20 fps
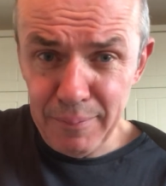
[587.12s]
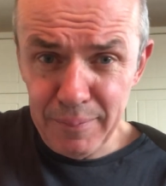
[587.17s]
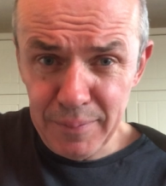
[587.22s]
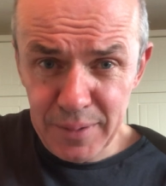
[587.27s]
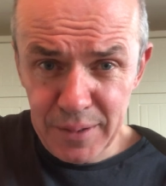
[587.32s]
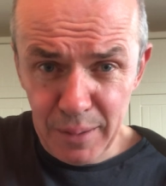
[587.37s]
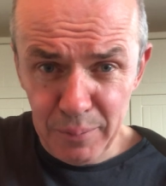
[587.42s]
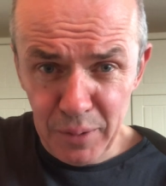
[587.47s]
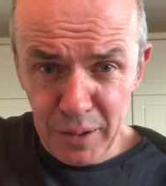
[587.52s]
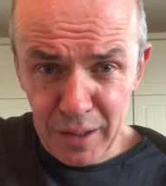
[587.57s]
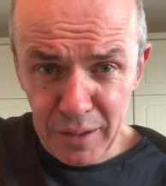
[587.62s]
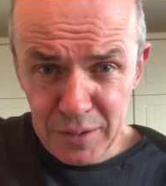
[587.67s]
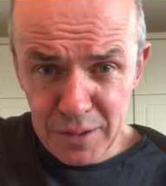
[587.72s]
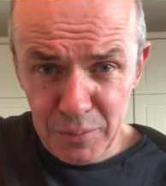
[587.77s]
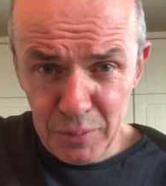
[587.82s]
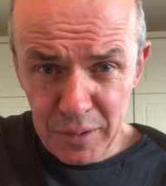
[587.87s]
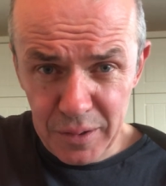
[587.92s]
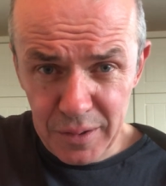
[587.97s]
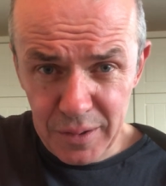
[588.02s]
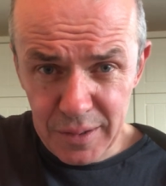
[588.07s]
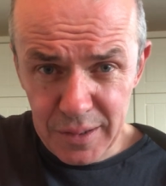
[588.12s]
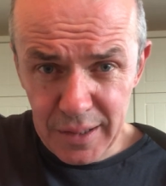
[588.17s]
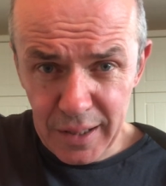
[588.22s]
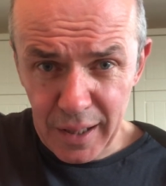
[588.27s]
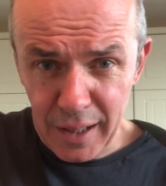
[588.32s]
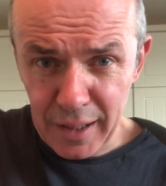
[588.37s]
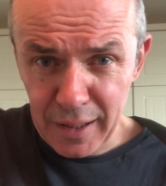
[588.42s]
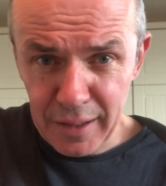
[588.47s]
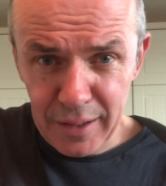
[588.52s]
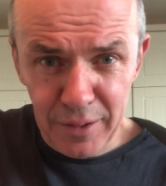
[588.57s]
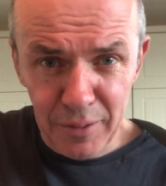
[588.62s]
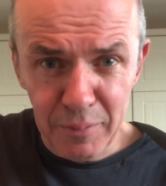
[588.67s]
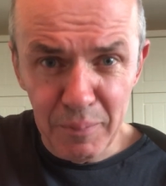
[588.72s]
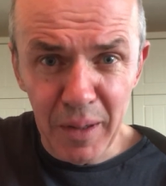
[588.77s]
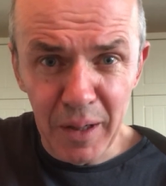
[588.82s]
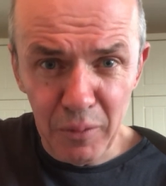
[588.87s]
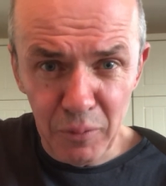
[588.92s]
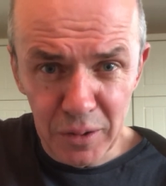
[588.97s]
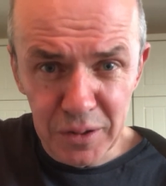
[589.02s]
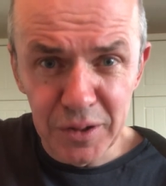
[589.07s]
someone else with you singing, you
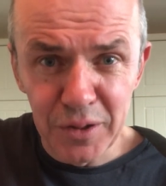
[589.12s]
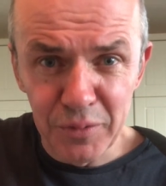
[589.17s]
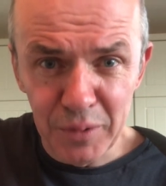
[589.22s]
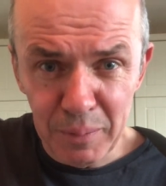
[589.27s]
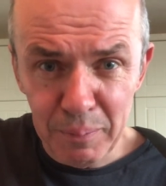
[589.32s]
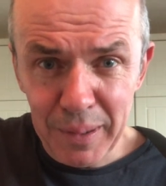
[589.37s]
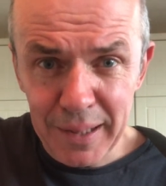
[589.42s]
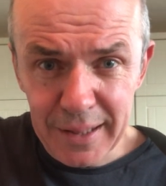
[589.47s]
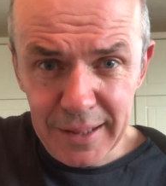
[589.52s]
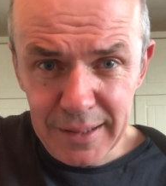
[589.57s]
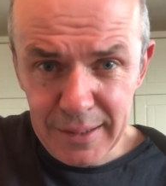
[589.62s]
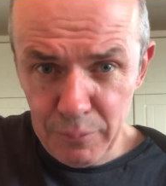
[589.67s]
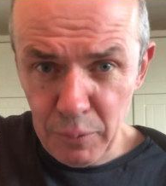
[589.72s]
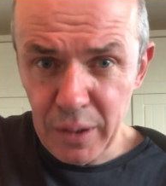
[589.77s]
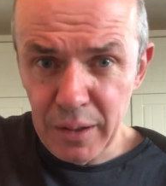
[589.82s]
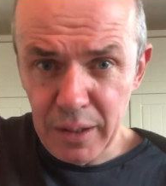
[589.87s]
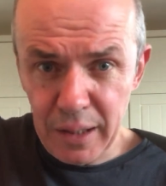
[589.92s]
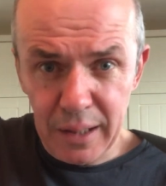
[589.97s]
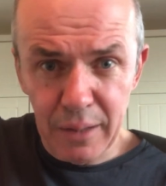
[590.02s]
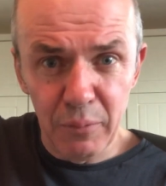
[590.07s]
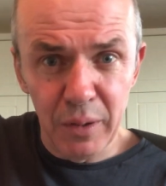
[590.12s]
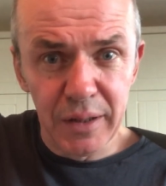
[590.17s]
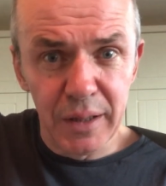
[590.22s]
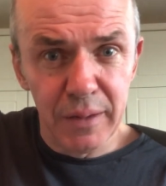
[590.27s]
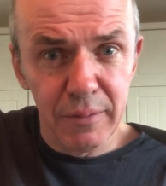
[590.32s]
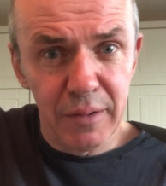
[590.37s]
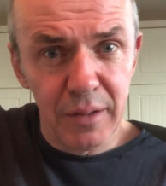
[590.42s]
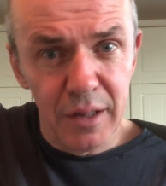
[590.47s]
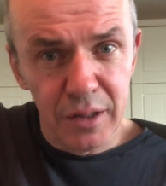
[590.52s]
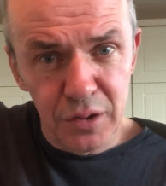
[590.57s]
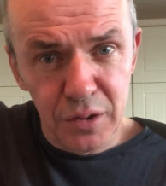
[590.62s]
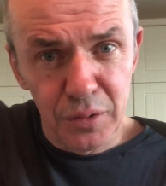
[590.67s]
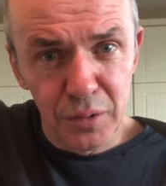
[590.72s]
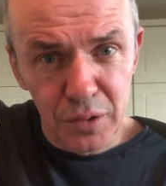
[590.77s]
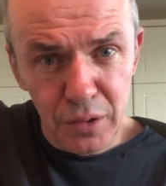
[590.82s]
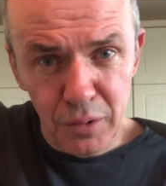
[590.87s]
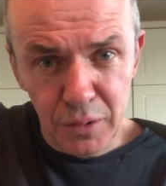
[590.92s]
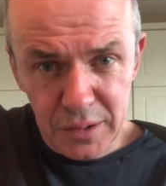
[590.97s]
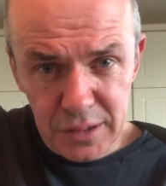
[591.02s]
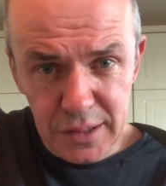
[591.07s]
might want to repeat when the 2
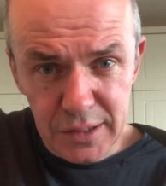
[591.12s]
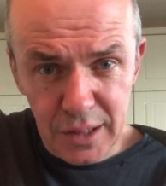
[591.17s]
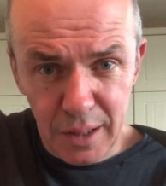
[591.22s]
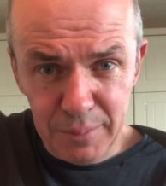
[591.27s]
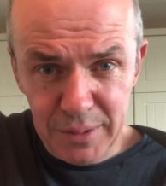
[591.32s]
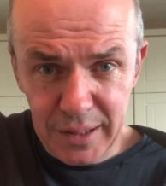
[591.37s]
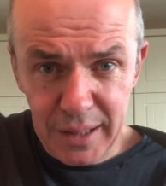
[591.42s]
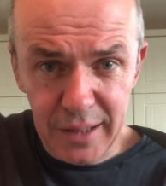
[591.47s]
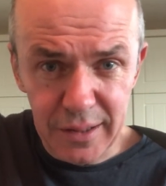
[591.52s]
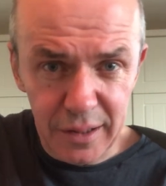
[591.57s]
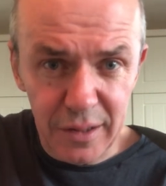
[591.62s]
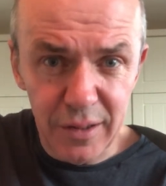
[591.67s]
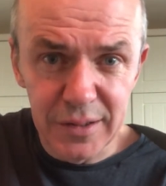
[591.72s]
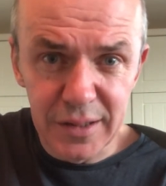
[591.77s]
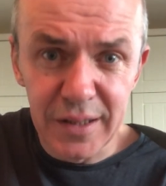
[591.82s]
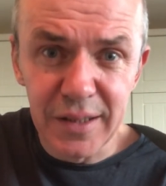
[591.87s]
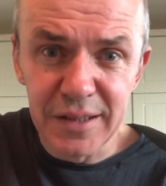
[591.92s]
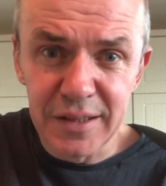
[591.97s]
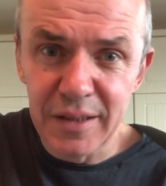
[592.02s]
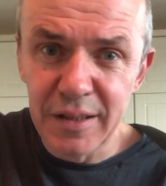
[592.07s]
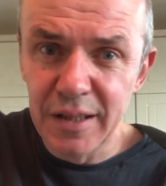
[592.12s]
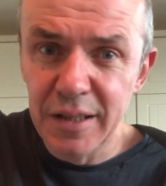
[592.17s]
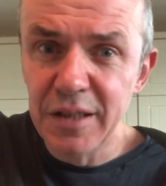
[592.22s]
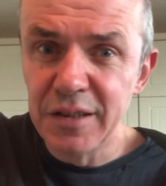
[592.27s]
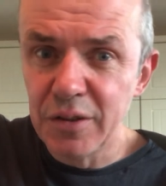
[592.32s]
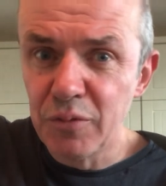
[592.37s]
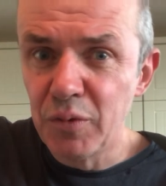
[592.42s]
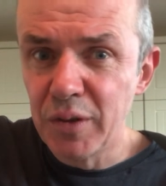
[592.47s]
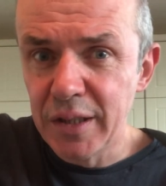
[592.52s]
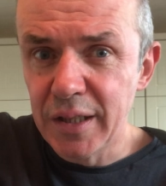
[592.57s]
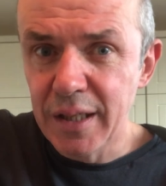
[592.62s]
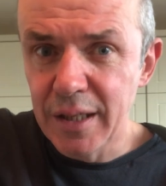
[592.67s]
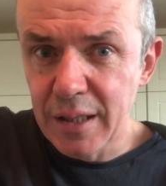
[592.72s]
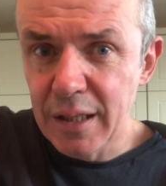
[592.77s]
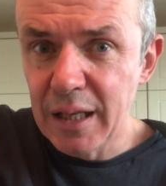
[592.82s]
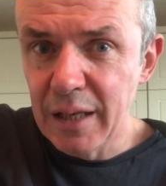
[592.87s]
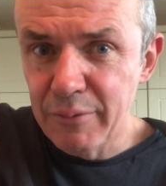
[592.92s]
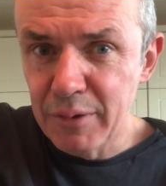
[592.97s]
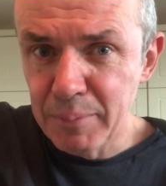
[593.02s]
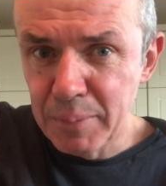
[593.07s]
choruses come together, because it is a really
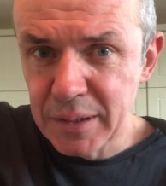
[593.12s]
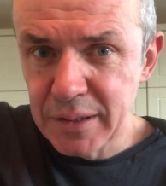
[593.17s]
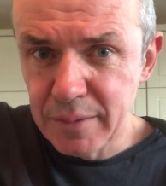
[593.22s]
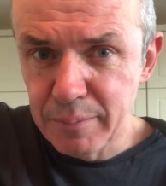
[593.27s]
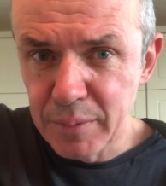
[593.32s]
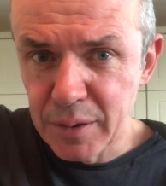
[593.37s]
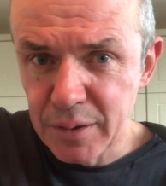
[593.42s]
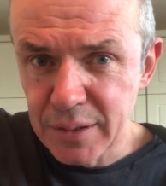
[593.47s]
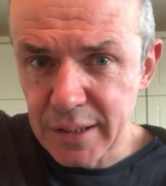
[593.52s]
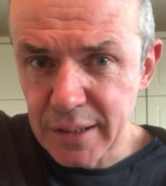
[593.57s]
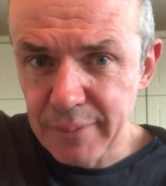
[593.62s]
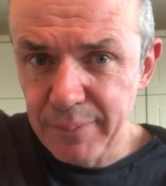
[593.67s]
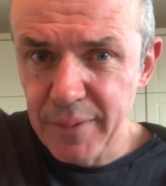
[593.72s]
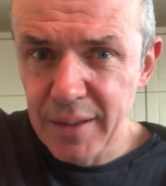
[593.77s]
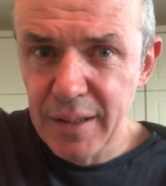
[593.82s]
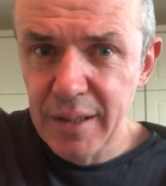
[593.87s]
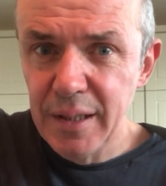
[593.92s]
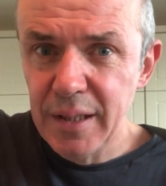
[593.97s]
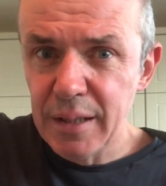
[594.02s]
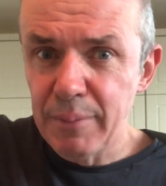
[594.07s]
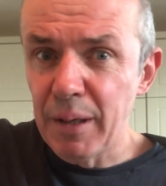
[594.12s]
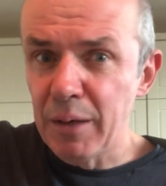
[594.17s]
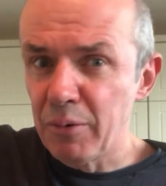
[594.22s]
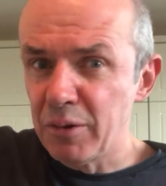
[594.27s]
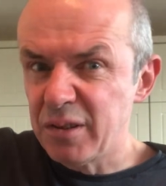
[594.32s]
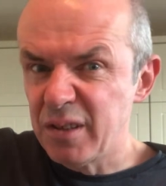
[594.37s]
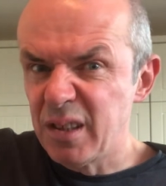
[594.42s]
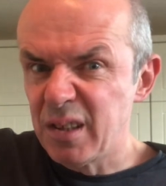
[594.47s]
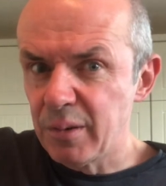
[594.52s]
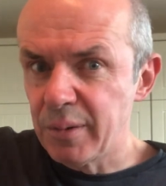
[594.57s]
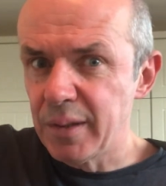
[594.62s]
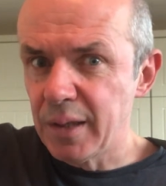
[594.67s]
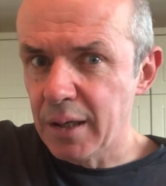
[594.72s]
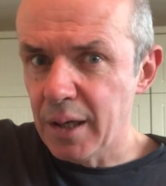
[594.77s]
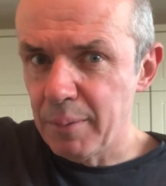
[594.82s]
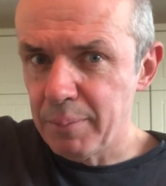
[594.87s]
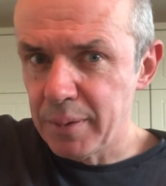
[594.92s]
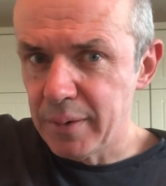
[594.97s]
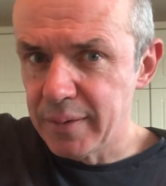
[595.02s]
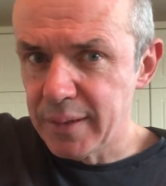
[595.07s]
clever bit of music. You might want to do it a
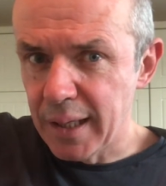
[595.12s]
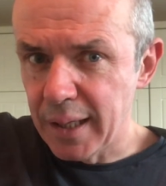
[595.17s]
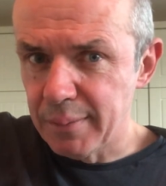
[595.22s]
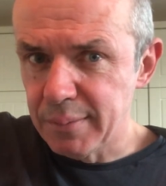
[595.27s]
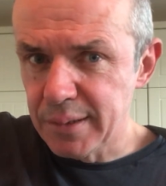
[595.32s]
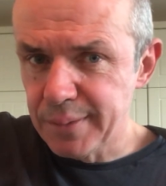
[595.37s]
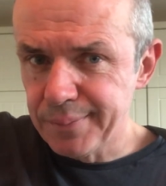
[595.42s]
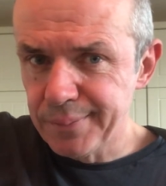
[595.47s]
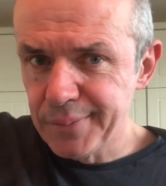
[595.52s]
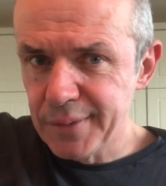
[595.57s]
couple of times.